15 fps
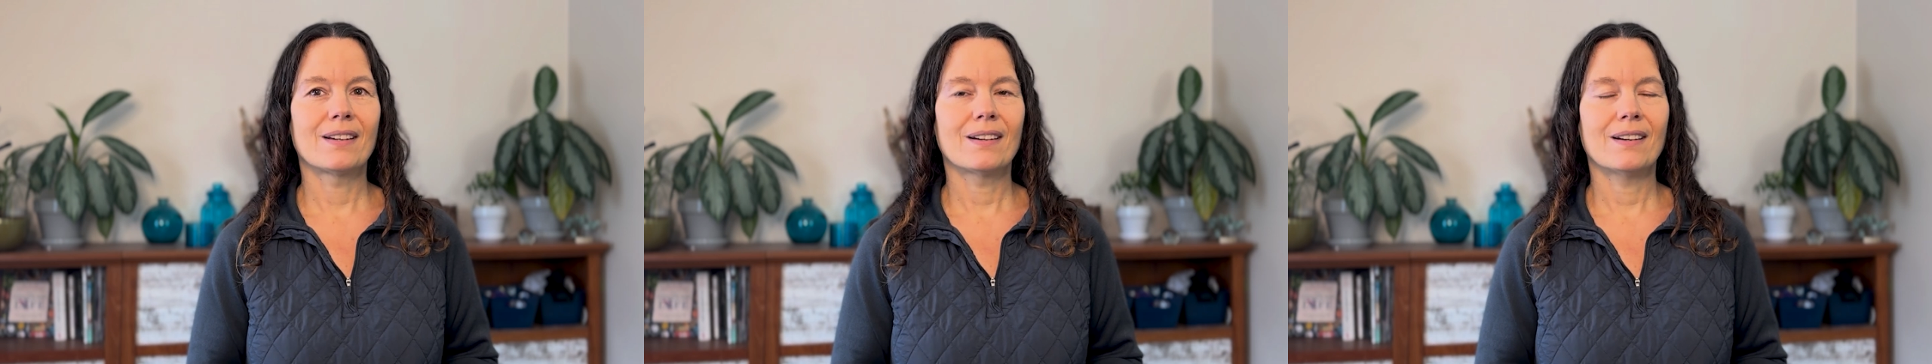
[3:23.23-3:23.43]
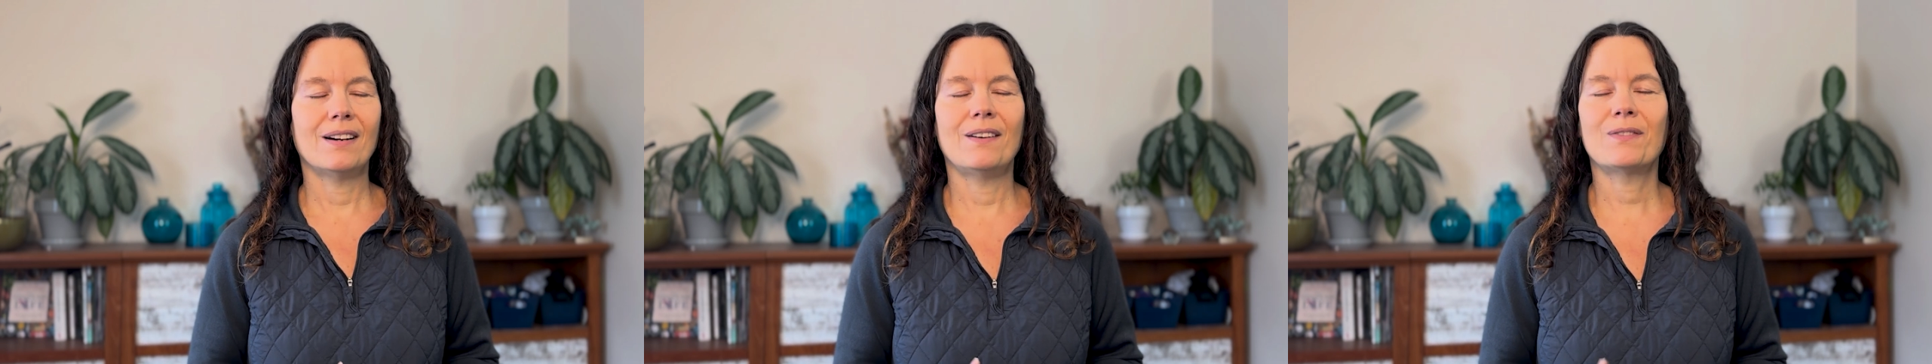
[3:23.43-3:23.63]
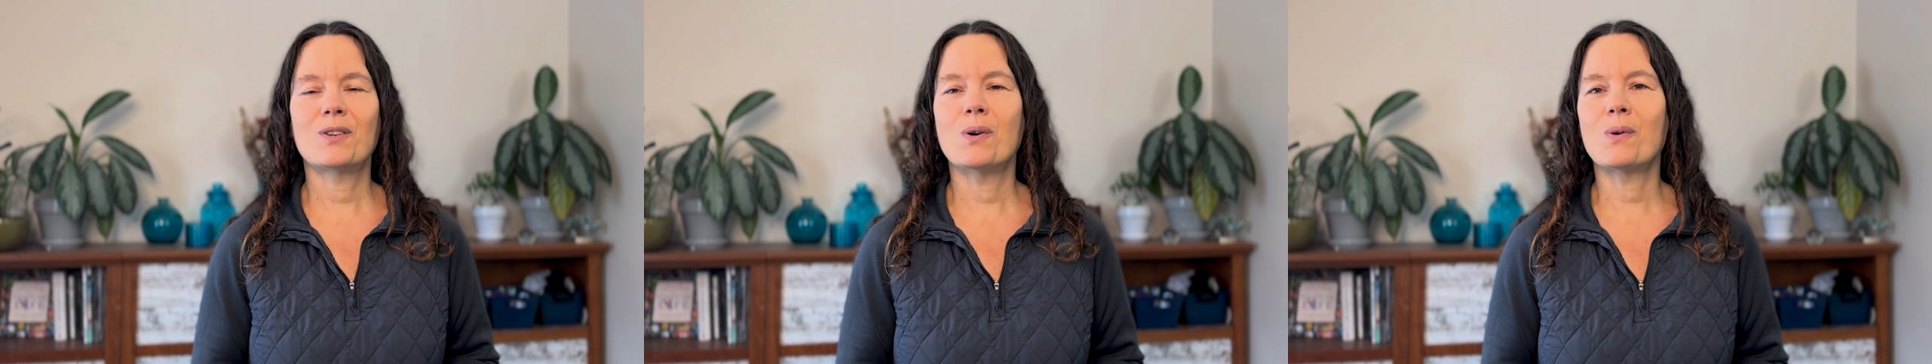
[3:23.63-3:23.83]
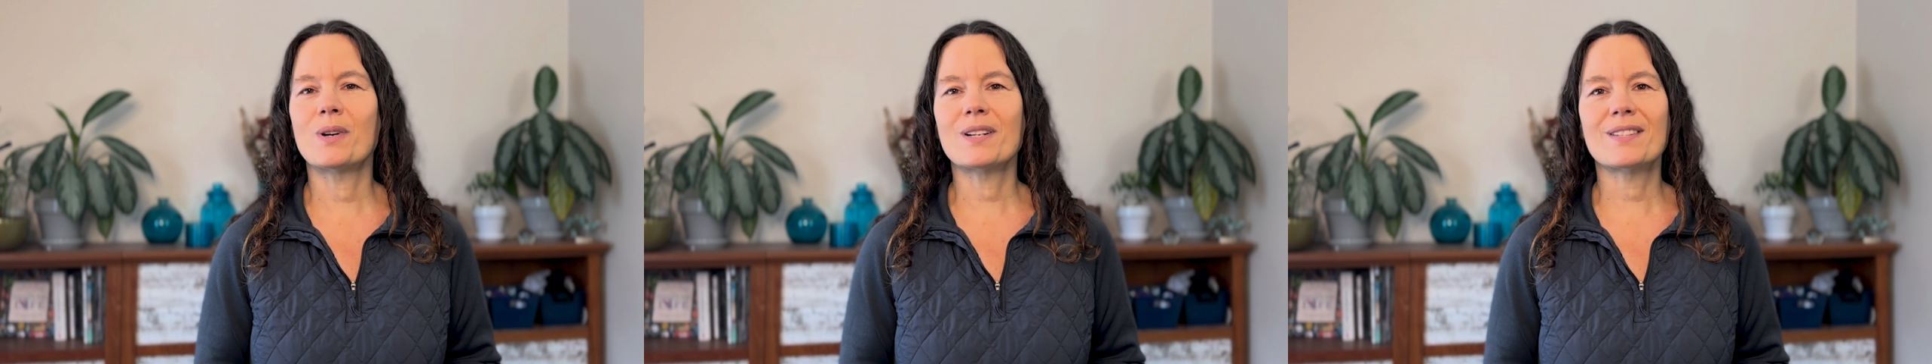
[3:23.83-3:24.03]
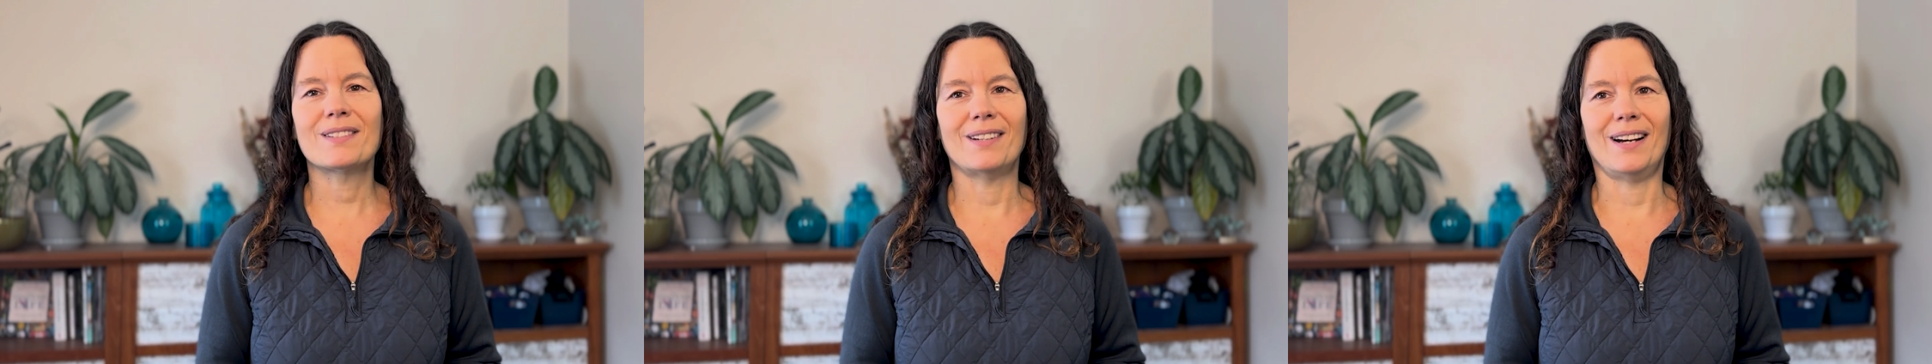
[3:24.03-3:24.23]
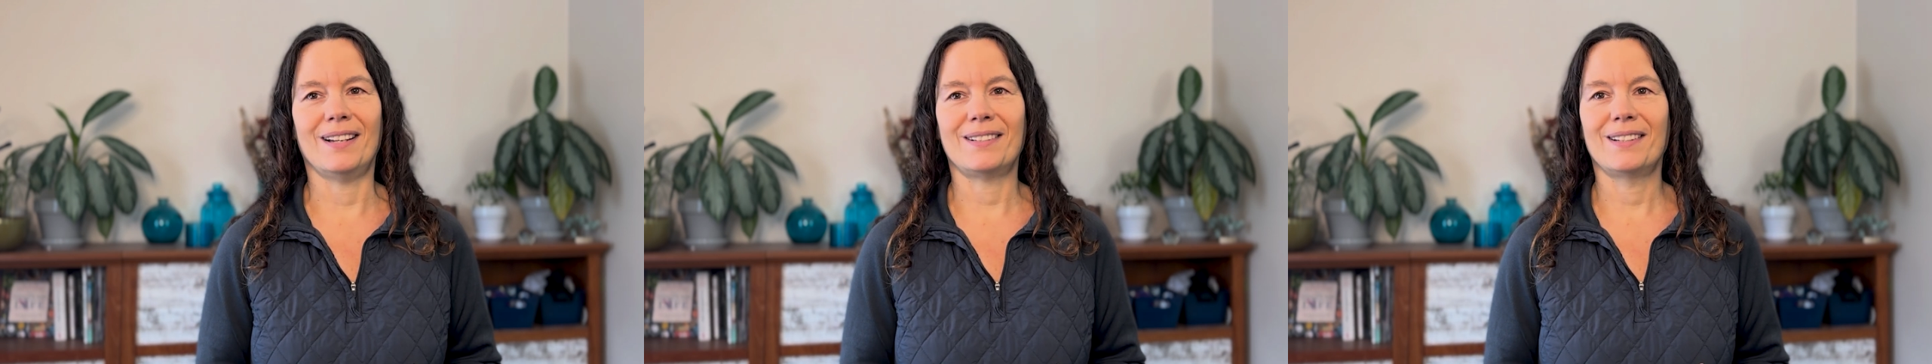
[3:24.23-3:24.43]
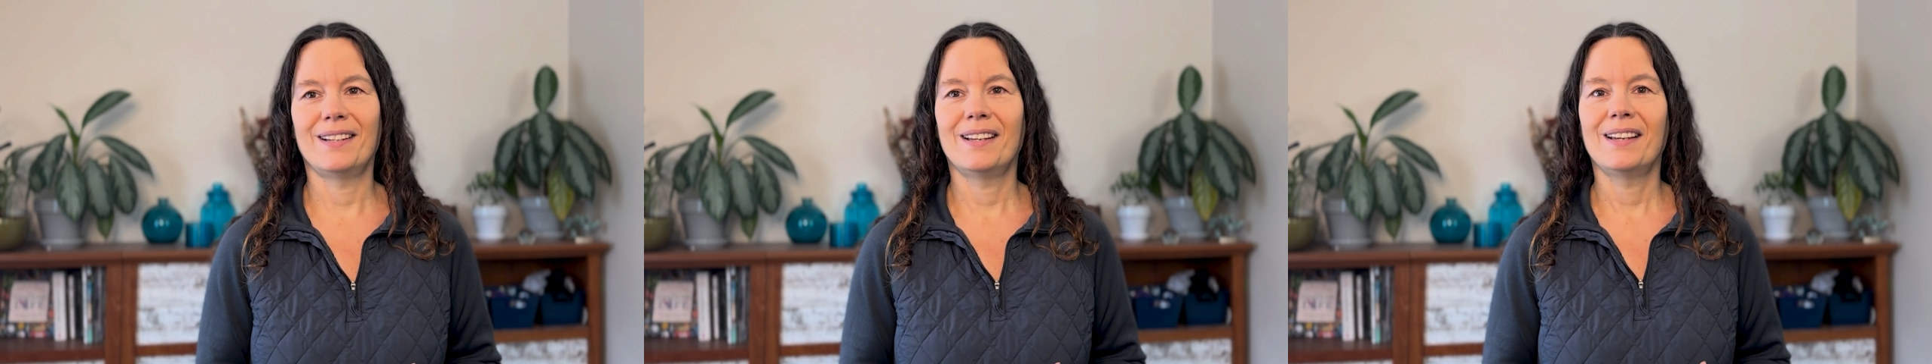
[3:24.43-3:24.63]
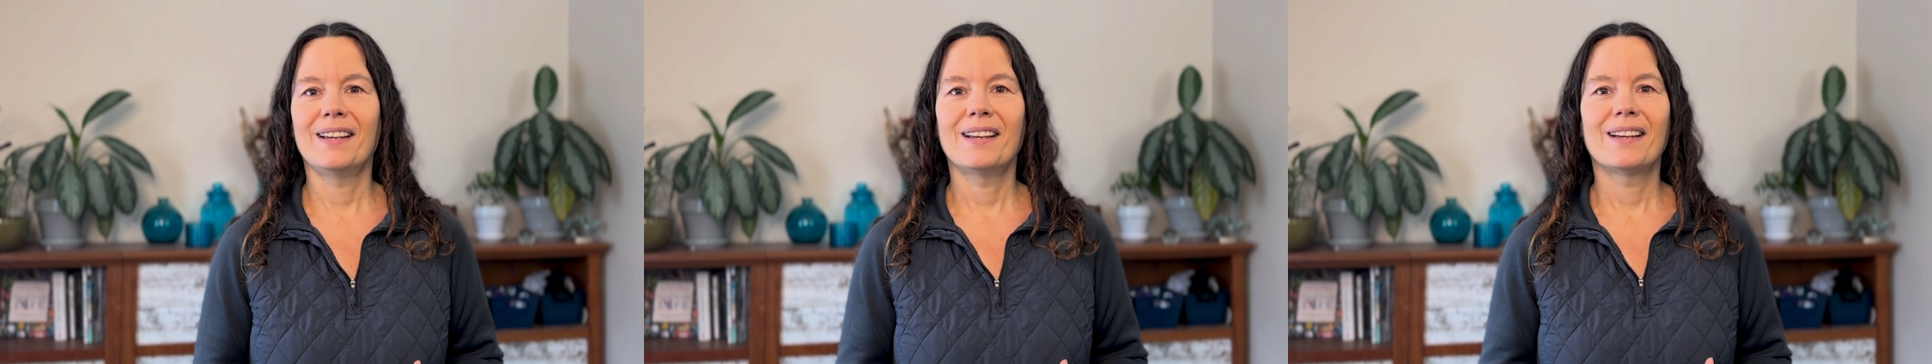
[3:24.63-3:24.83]
Of course not.
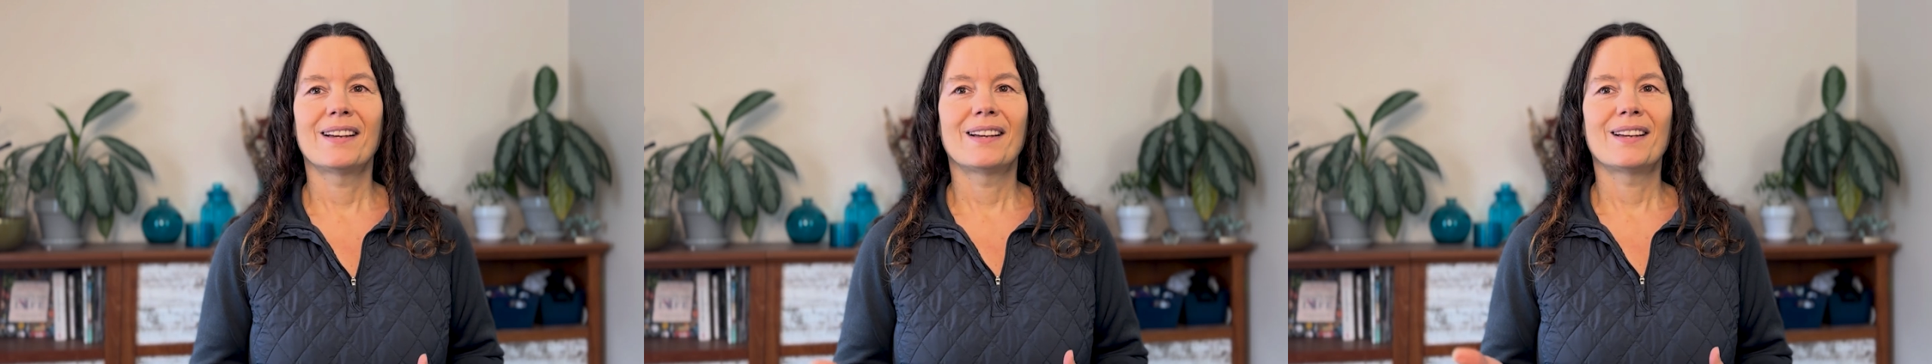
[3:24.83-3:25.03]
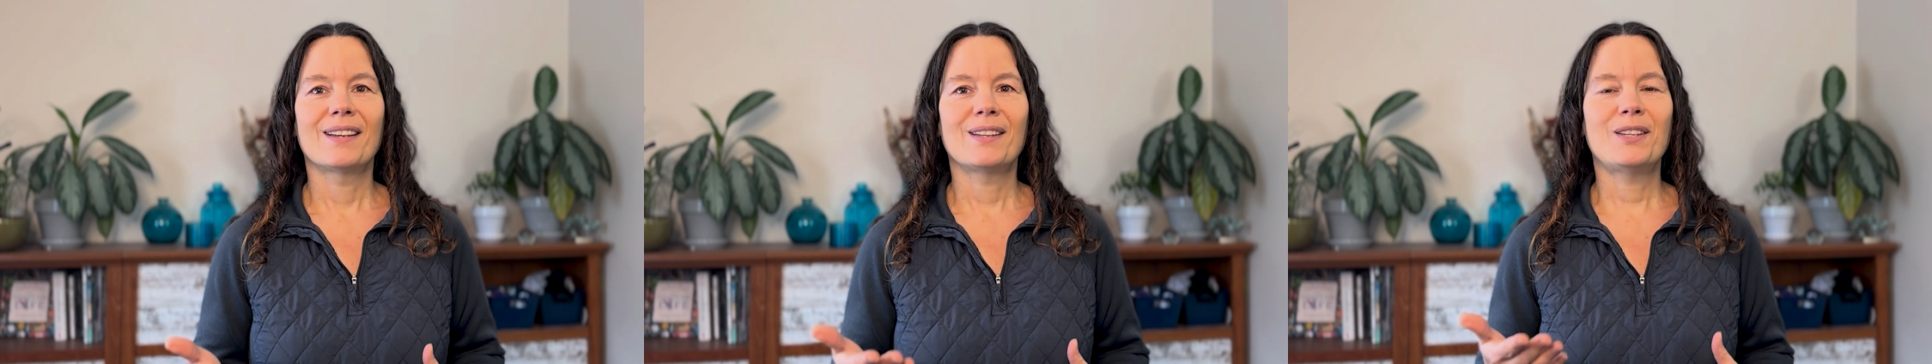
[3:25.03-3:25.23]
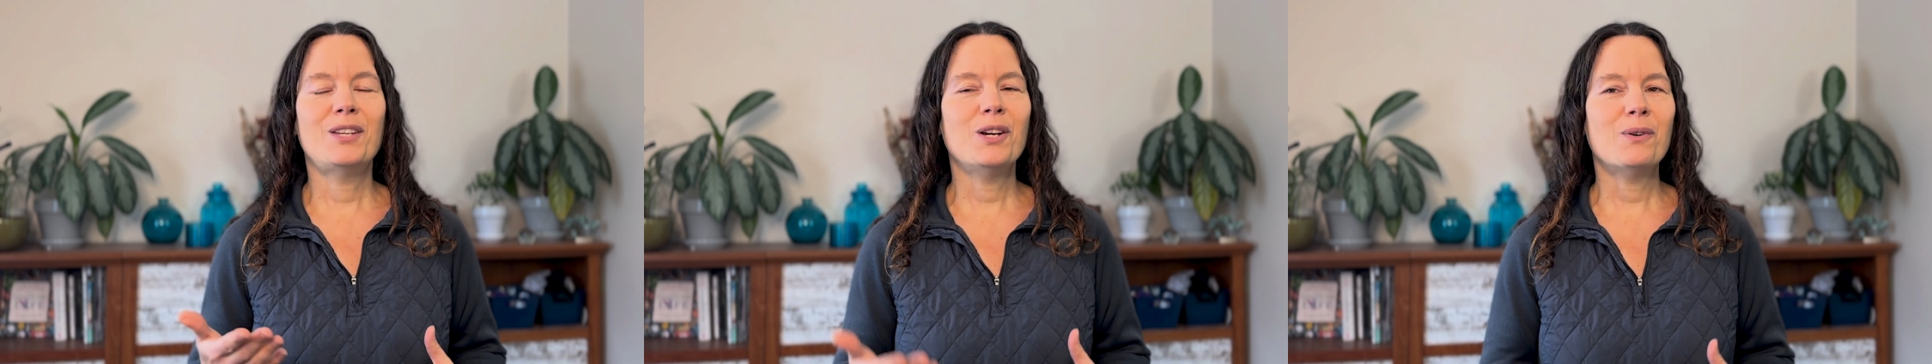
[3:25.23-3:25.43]
You